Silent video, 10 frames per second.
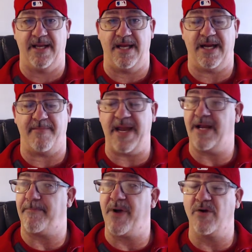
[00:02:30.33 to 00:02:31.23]
And I made
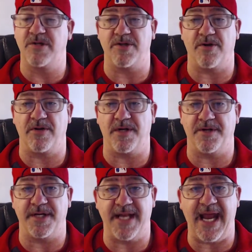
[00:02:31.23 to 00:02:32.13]
a post earlier
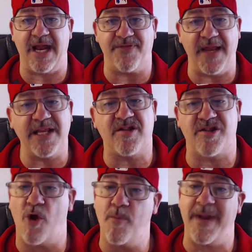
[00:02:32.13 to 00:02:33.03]
today. I think
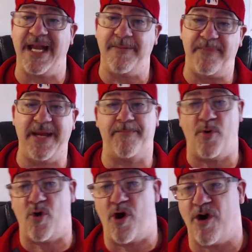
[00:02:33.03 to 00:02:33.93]
so many
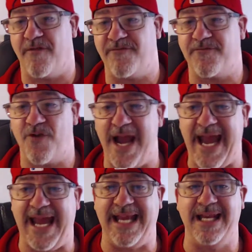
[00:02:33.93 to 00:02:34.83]
people are
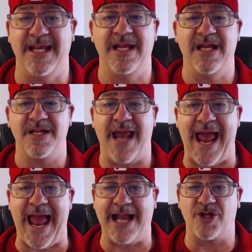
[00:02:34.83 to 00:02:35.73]
afraid
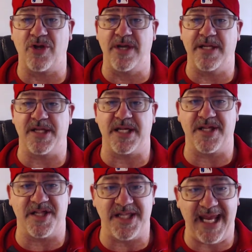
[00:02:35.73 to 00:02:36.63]
to actually
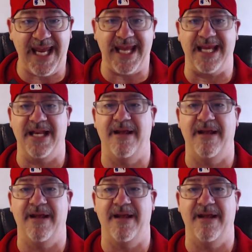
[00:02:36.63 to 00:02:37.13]
succeed.